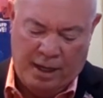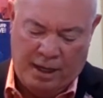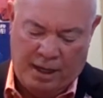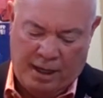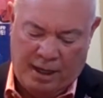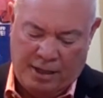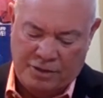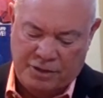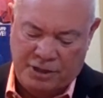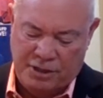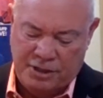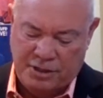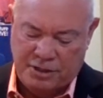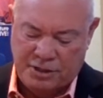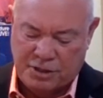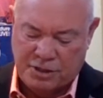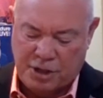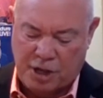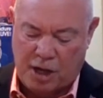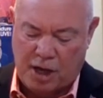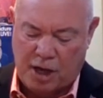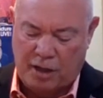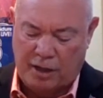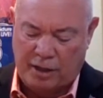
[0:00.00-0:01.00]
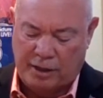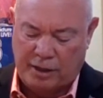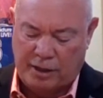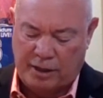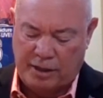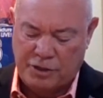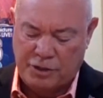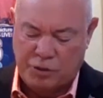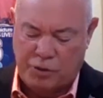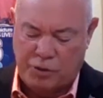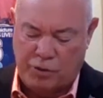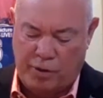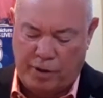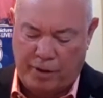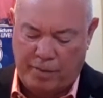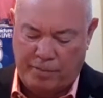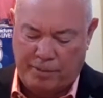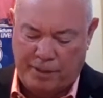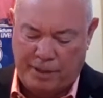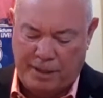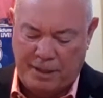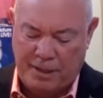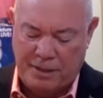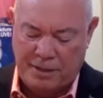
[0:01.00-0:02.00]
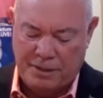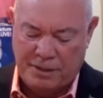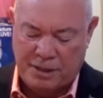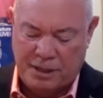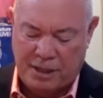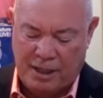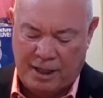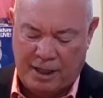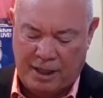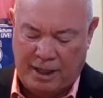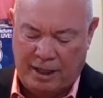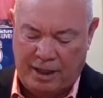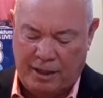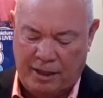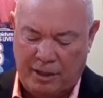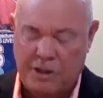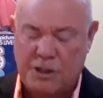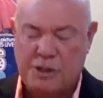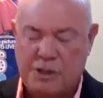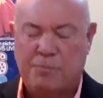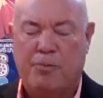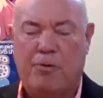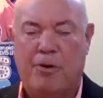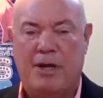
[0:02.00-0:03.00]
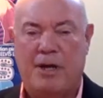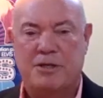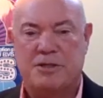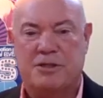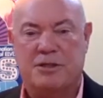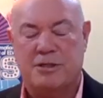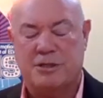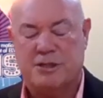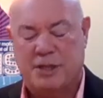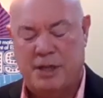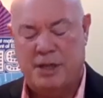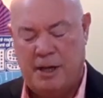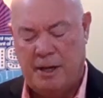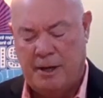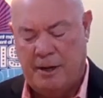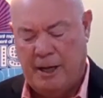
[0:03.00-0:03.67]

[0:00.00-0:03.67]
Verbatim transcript: uh, Jesus calling, enjoying peace in his presence.